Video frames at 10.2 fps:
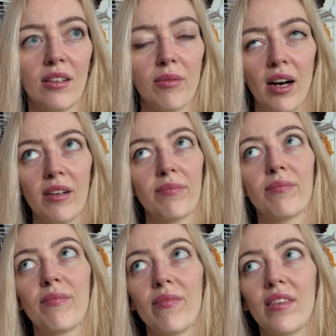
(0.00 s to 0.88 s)
well,
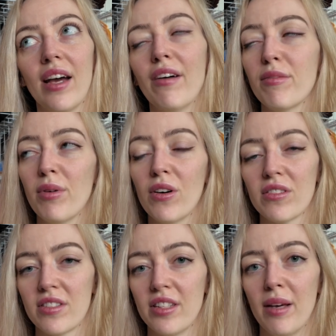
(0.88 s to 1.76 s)
I haven't
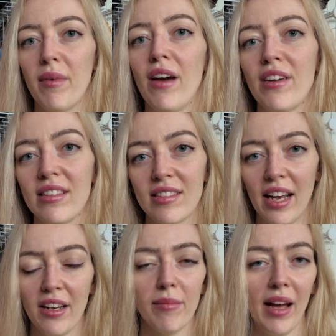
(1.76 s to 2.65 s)
paused them. I've
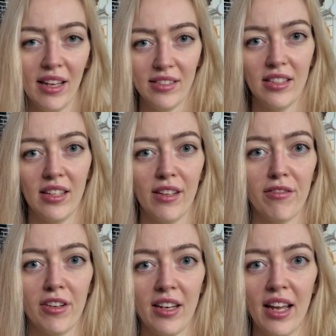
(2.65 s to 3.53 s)
extended my Etsy
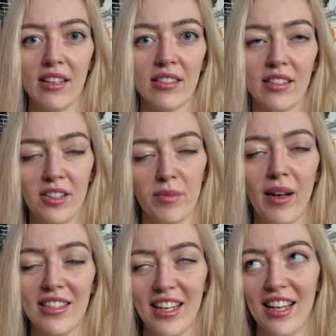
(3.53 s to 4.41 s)
delivery dates,
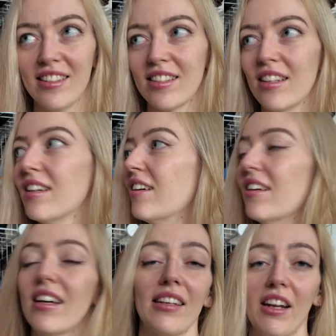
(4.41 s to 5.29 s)
dispatch dates,
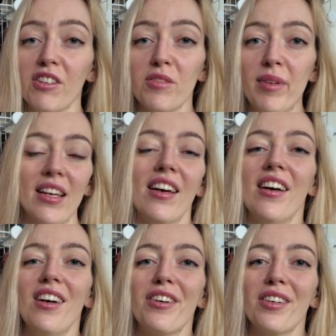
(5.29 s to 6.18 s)
cannot speak,
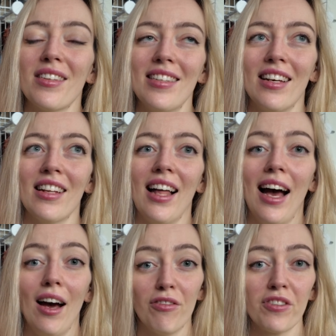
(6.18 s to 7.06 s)
until
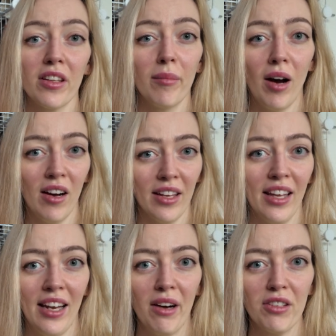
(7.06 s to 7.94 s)
after the
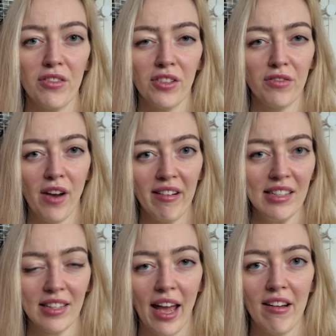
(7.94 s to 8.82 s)
market now, which feels very
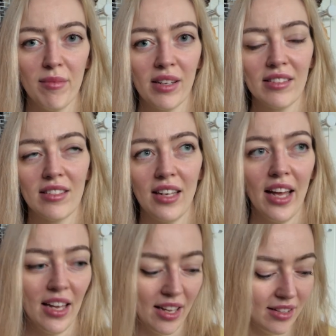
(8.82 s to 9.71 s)
scary because
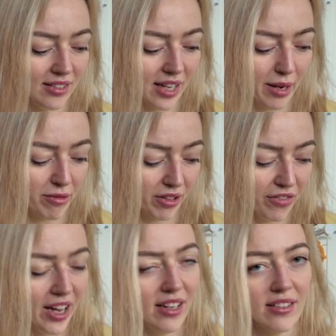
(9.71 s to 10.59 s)
today is April the
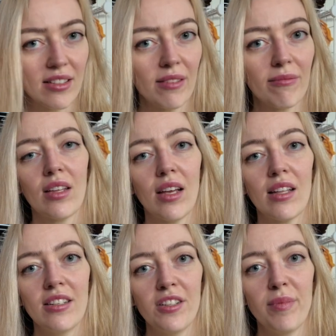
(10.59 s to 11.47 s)
1st.
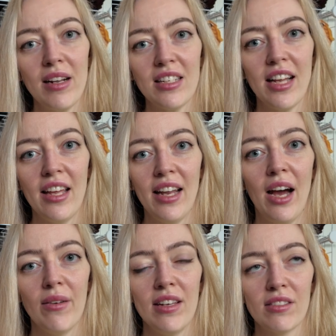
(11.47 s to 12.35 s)
And the dispatch date
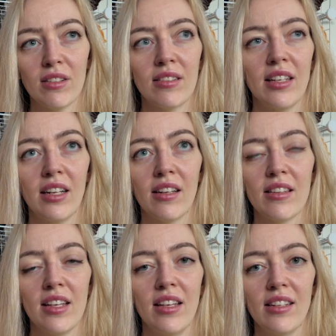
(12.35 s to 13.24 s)
now isn't until
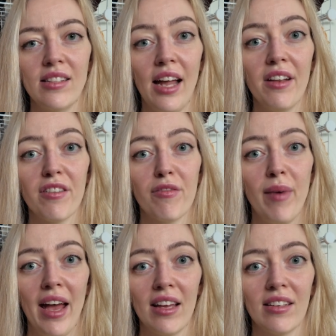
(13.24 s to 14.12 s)
the 10th of
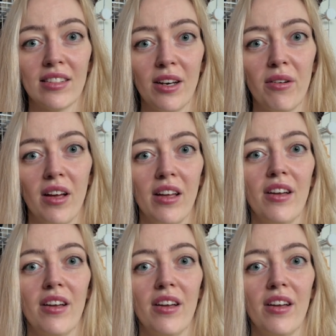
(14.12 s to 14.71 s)
May. So